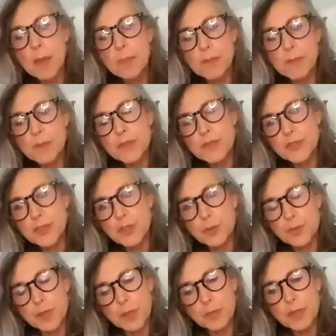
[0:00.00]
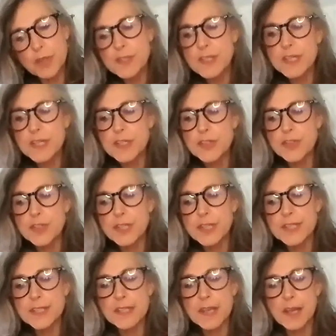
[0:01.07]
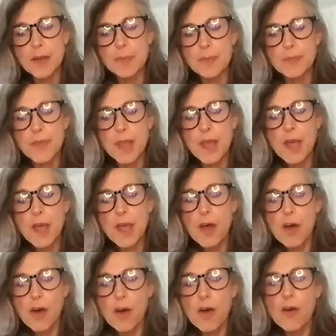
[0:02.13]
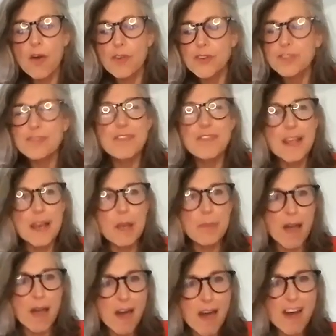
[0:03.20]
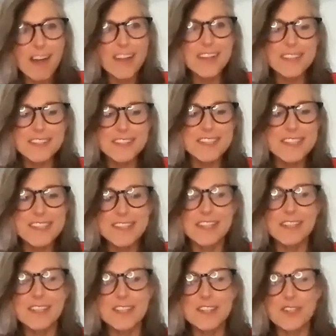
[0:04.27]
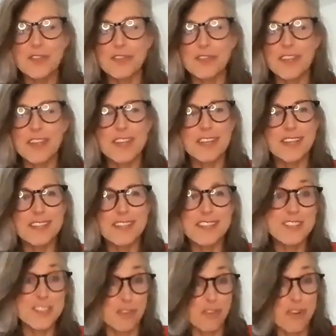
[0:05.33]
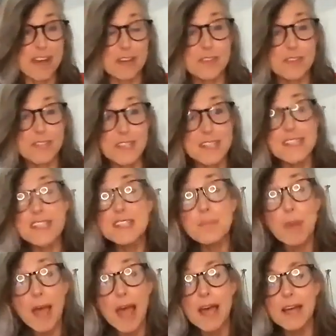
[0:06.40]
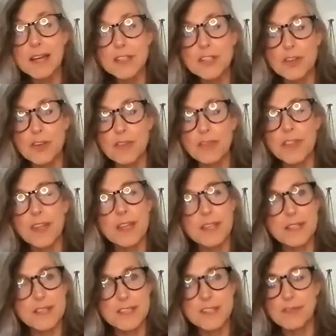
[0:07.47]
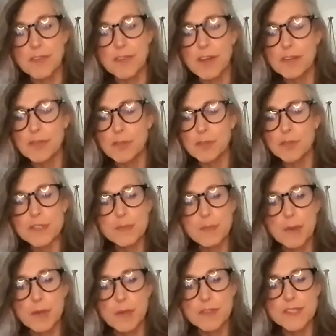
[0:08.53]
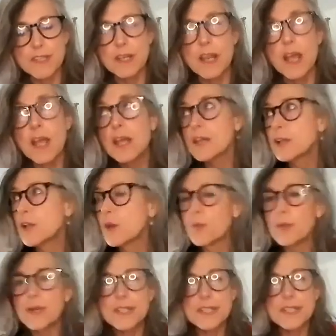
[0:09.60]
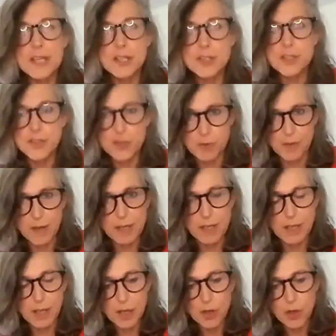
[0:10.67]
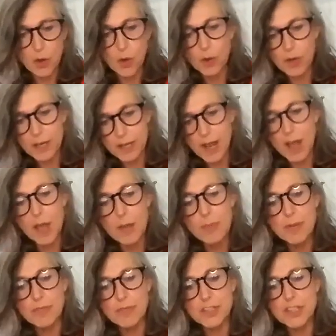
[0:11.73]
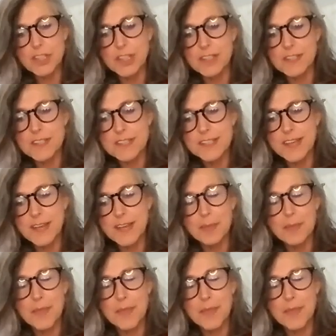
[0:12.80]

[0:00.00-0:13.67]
people with trauma and abuse histories develop a heightened sense of their surroundings as part of their survival response. And, you know, we tend to sort of like call it hypervigilance,